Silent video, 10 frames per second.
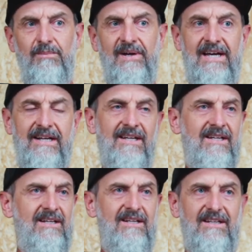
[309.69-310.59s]
but
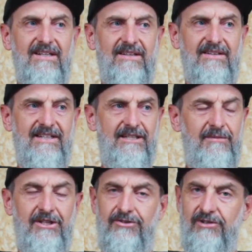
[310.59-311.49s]
the
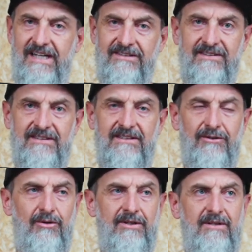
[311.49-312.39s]
administration and
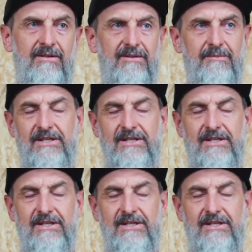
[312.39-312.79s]
all the